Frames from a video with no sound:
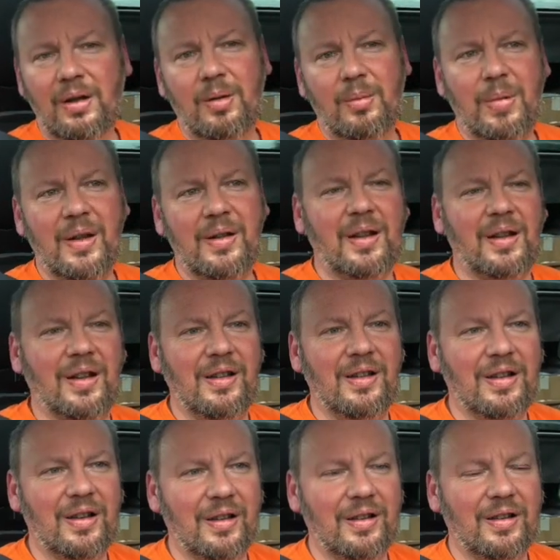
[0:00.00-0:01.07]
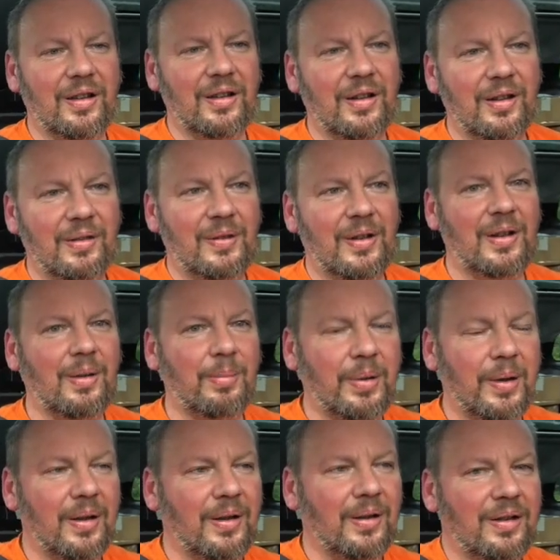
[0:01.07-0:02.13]
Basically until the sun
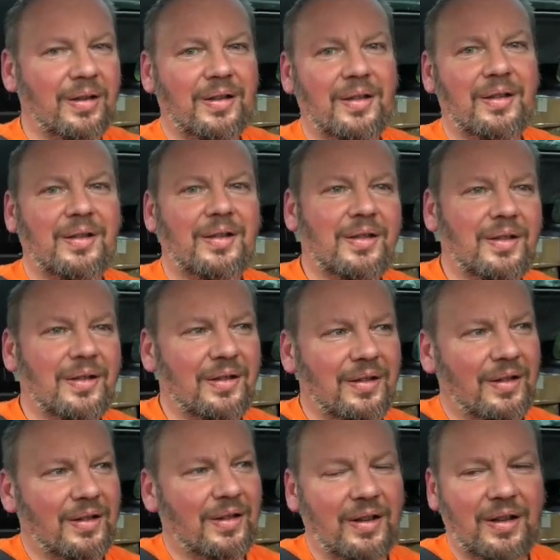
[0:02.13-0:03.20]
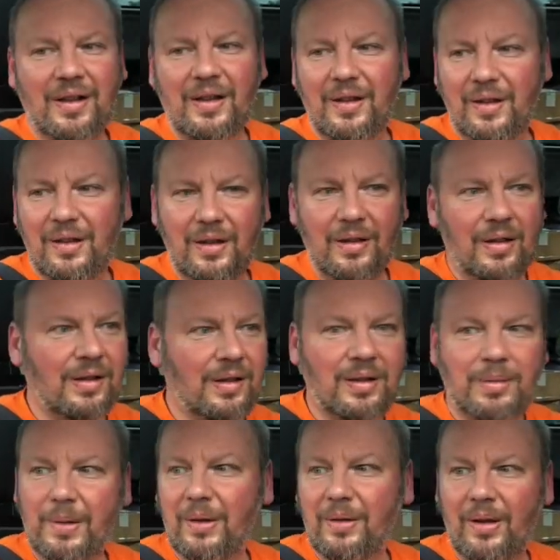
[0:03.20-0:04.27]
disappears. And then it's
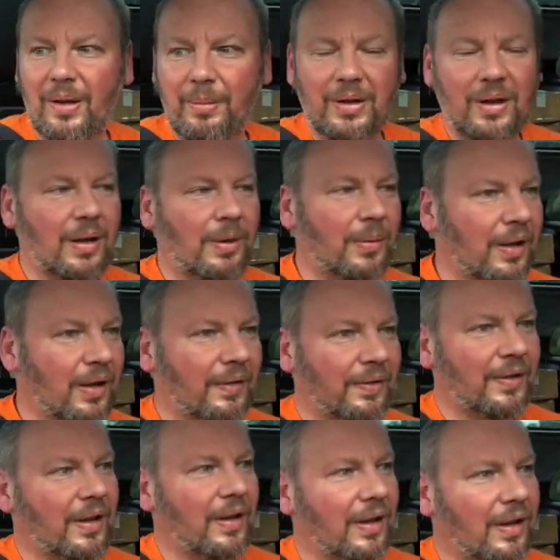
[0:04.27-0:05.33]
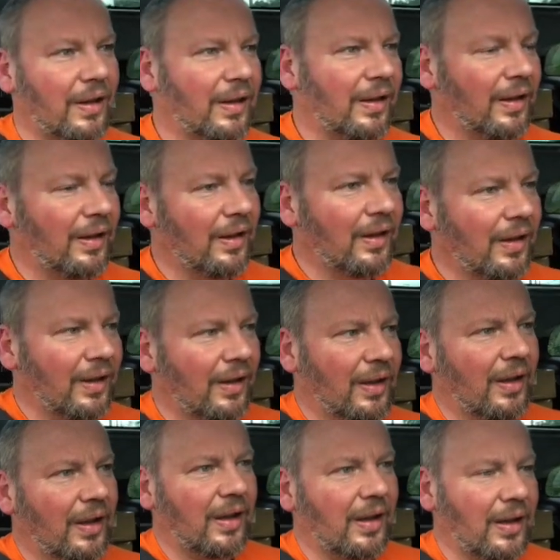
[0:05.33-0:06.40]
about time to go in after that.
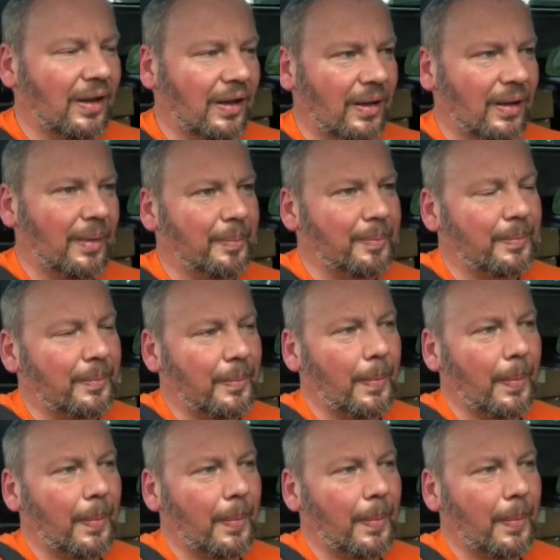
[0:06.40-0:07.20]
But